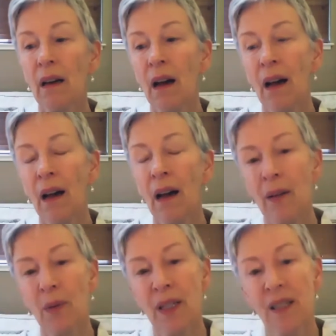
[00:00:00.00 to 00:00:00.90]
I
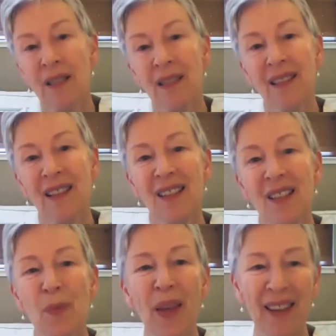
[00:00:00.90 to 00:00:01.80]
was
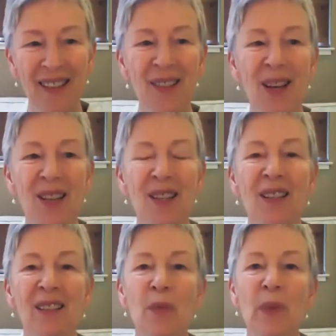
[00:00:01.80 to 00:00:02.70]
at the
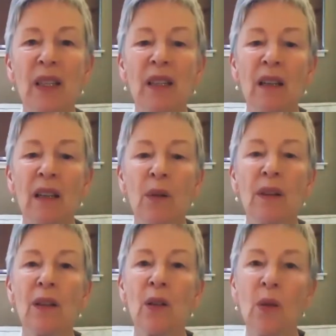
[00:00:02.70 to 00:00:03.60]
satsang speaking with
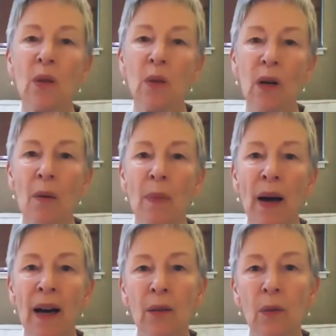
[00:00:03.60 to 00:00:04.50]
you
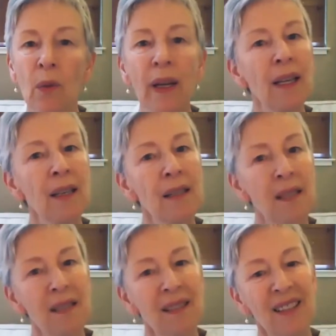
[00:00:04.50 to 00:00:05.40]
about
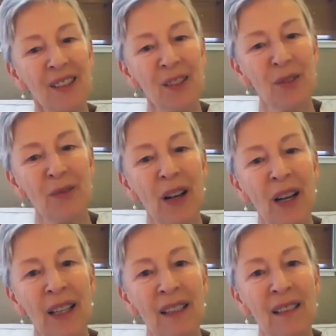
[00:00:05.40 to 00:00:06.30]
ways to
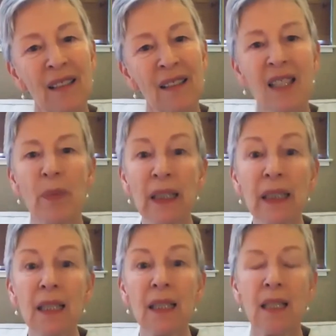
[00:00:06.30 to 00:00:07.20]
find
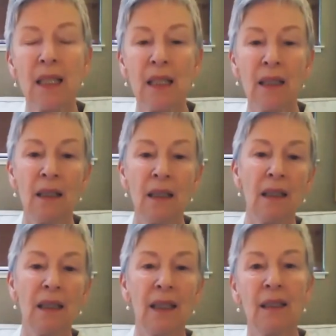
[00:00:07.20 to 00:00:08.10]
stability
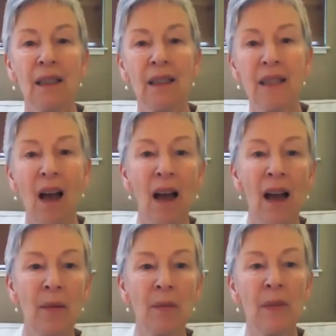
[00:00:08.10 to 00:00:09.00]
in a
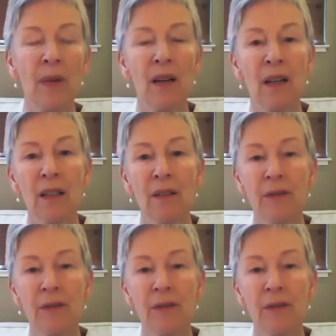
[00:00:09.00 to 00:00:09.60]
time of